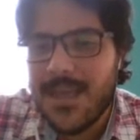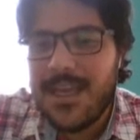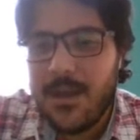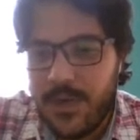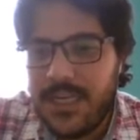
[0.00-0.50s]

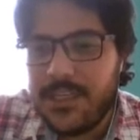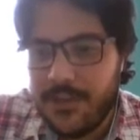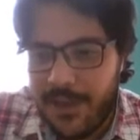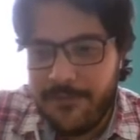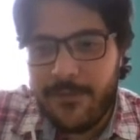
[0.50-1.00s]
We need to
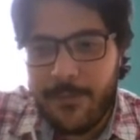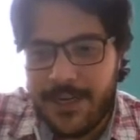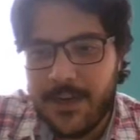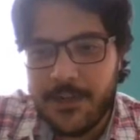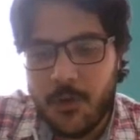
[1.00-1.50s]
have a
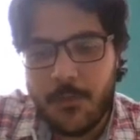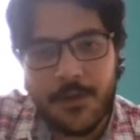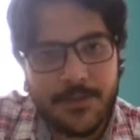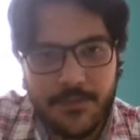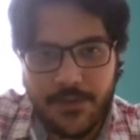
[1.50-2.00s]
pedagogical
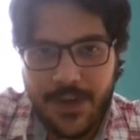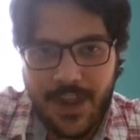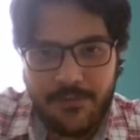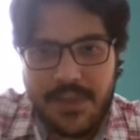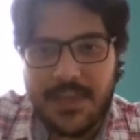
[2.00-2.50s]
purpose for
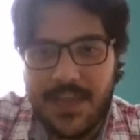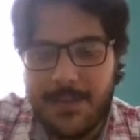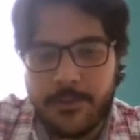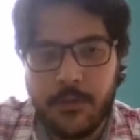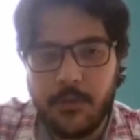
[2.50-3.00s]
everything,
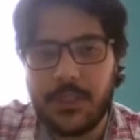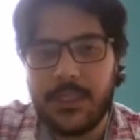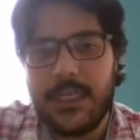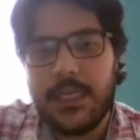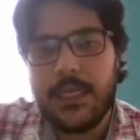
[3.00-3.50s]

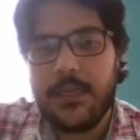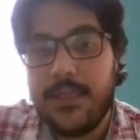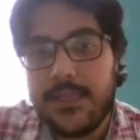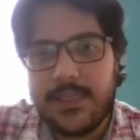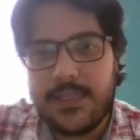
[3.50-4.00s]
absolutely.
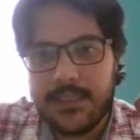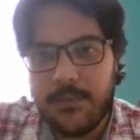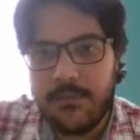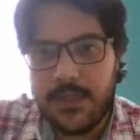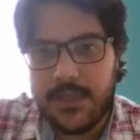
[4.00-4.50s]
This is
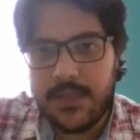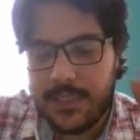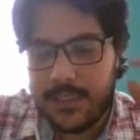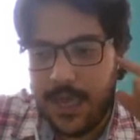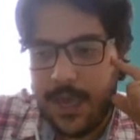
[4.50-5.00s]
something that
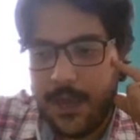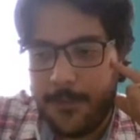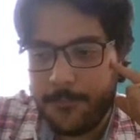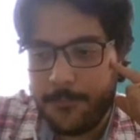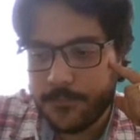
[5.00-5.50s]

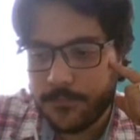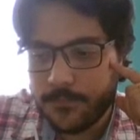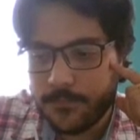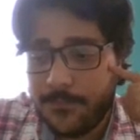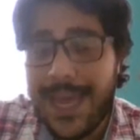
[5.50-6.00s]

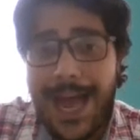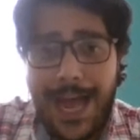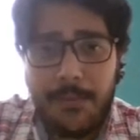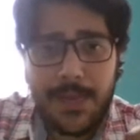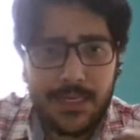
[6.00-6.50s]

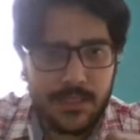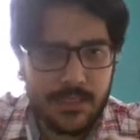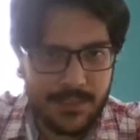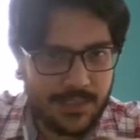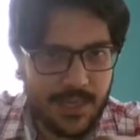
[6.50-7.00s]
I made this
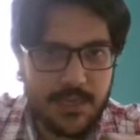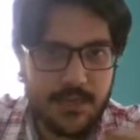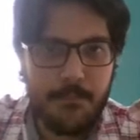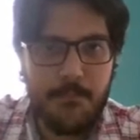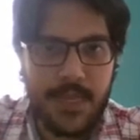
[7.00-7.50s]
mistake
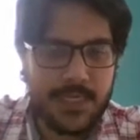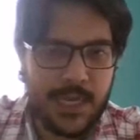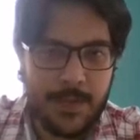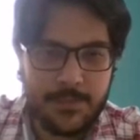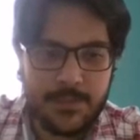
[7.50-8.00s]
many
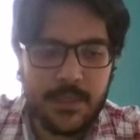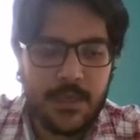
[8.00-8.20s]
times